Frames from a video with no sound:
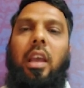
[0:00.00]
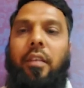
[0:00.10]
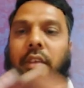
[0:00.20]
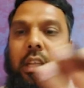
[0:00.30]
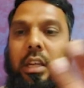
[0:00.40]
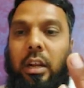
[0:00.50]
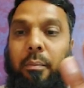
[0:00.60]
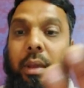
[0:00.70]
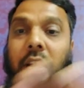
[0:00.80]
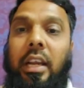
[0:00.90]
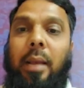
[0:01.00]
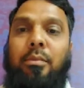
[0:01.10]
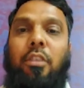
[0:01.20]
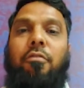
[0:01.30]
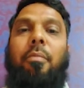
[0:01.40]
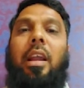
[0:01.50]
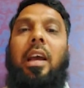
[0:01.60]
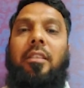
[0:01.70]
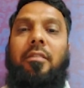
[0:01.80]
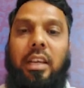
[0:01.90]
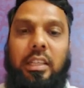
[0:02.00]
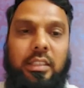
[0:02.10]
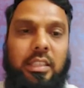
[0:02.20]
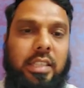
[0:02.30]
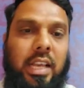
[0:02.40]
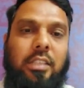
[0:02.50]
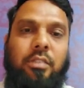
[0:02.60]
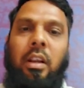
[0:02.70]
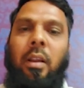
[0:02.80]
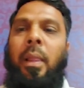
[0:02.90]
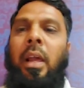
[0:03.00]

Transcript: Even there are many types of marine viruses as well.